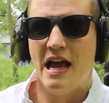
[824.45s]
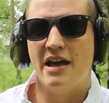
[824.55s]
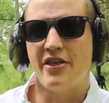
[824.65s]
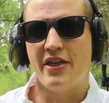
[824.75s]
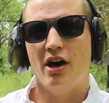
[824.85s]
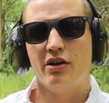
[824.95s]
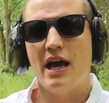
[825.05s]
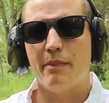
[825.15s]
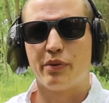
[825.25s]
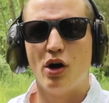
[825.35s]
And then the
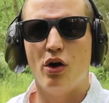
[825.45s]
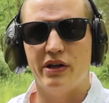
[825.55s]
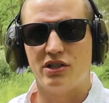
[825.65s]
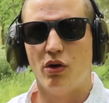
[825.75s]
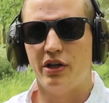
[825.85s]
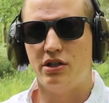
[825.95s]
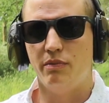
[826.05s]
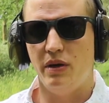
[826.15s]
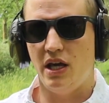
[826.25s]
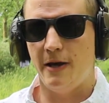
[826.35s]
Hellcat Pro is going to
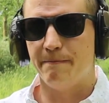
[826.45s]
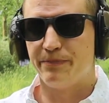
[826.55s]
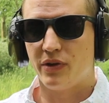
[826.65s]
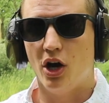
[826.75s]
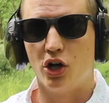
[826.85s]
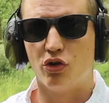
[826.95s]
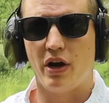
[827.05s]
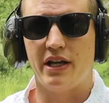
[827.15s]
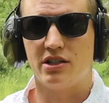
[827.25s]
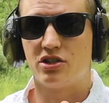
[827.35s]
be a
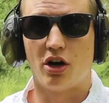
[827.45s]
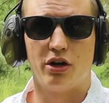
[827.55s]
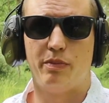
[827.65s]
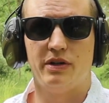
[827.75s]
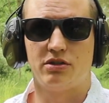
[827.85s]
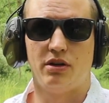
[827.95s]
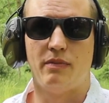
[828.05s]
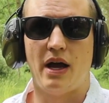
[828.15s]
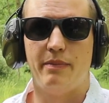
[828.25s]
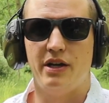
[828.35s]
great starter pistol in
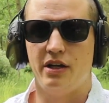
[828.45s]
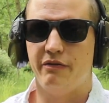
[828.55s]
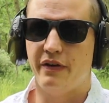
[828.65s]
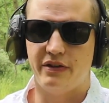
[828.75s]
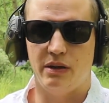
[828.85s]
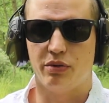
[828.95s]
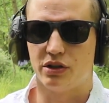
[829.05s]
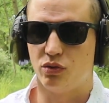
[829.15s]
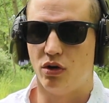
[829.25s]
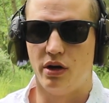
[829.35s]
my opinion.
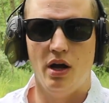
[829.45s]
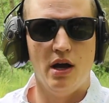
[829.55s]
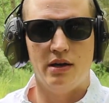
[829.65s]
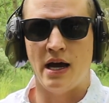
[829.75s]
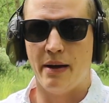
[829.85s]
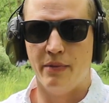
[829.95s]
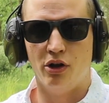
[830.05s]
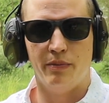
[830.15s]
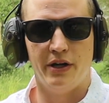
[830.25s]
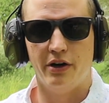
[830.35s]
15+1,
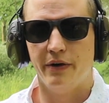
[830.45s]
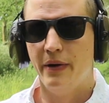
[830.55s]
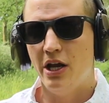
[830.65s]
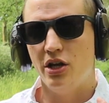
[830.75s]
9mm.